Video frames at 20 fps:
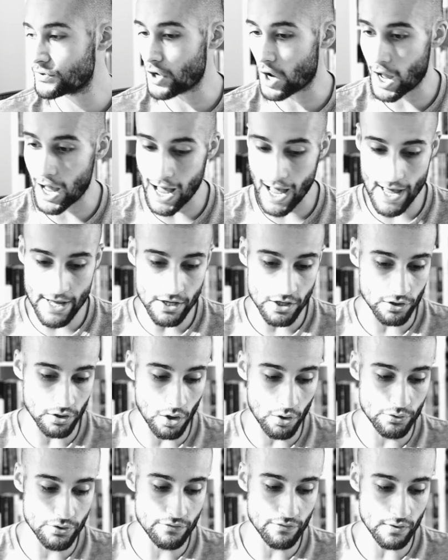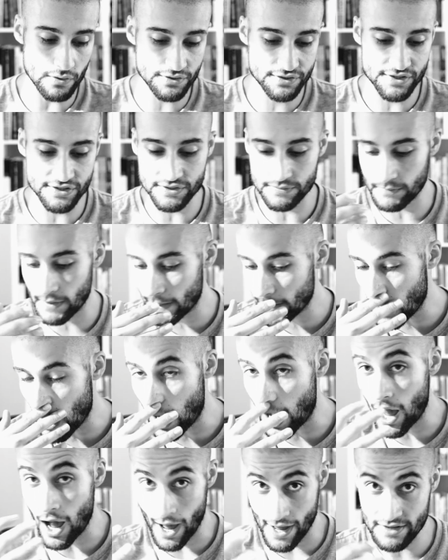high and low neuroticism, like
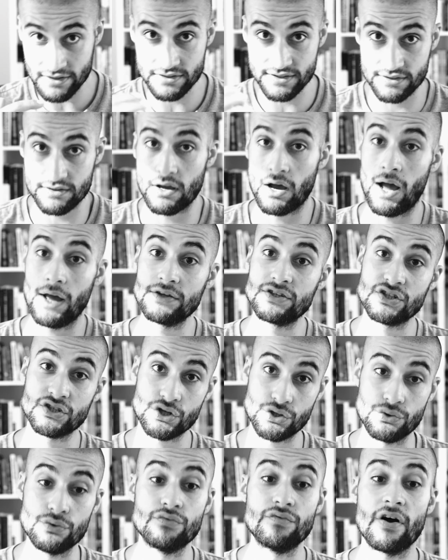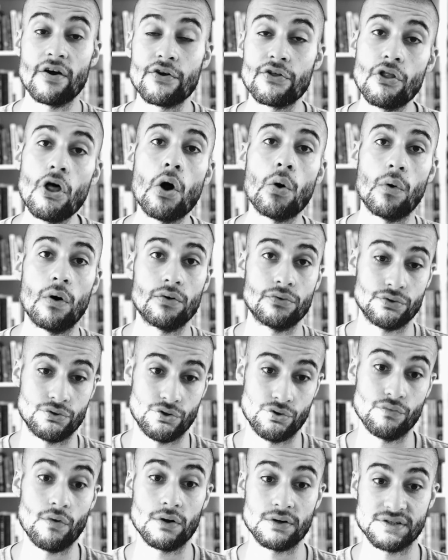I, I skew very low on
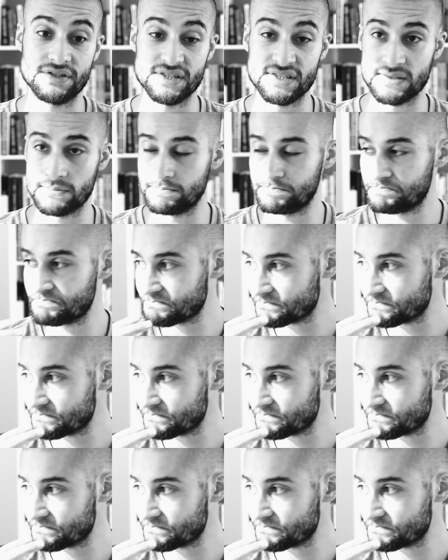neuroticism,